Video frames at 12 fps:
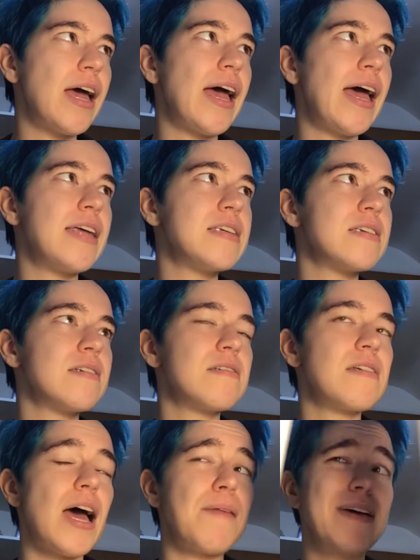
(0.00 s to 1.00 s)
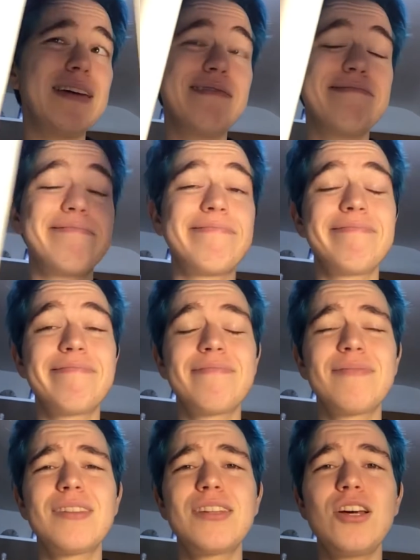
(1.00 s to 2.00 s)
And I mean,
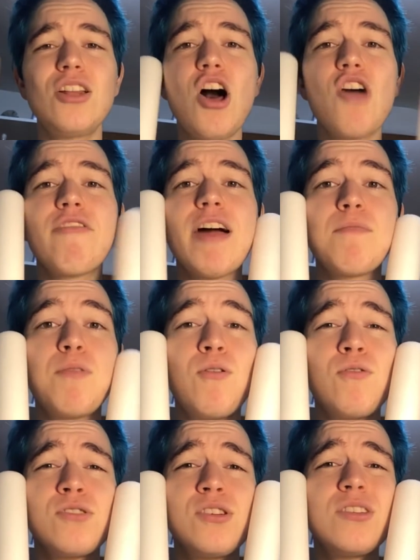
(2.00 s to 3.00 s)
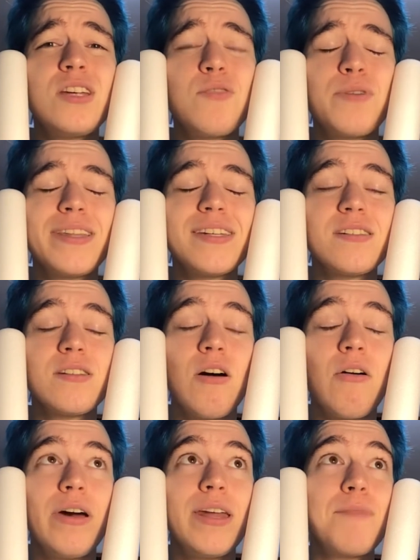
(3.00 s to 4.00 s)
they're long round poles. You see where this is
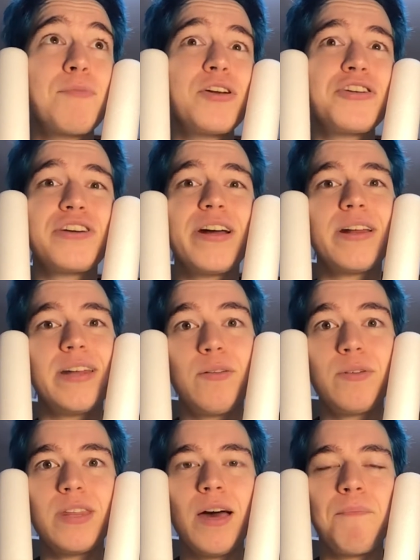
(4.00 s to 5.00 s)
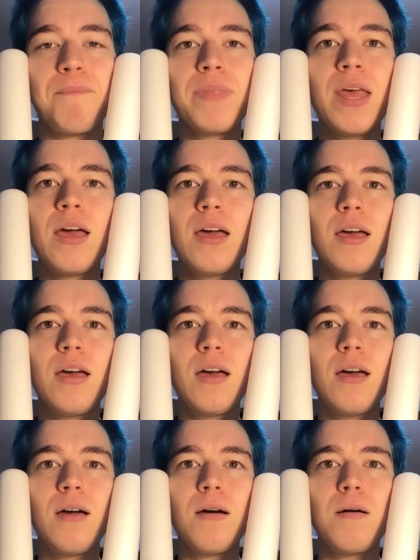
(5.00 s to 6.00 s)
going. I'm going to try to knit with them.
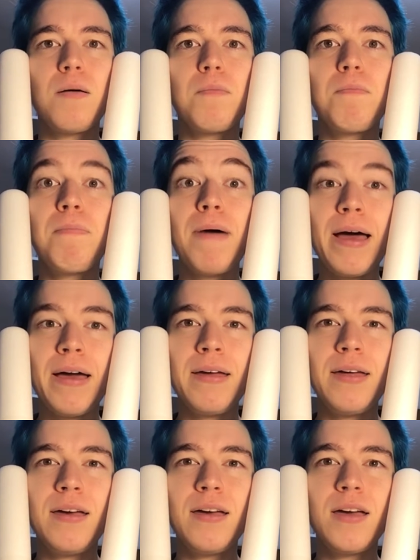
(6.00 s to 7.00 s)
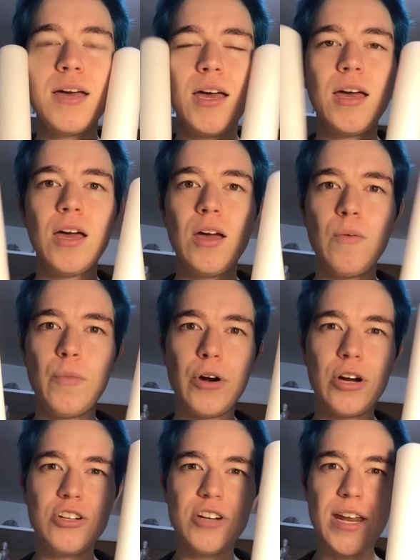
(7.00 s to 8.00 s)
But we're
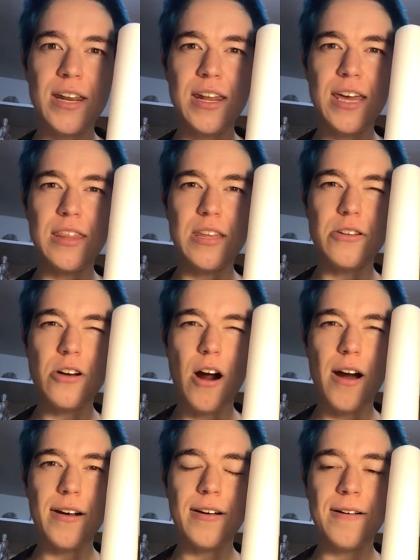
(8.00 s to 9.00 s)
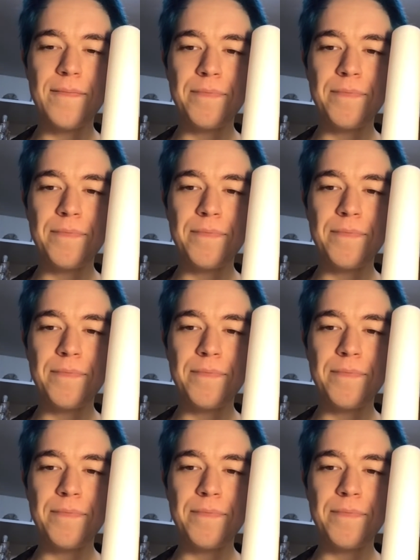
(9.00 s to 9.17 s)
going to try to knit in the dark.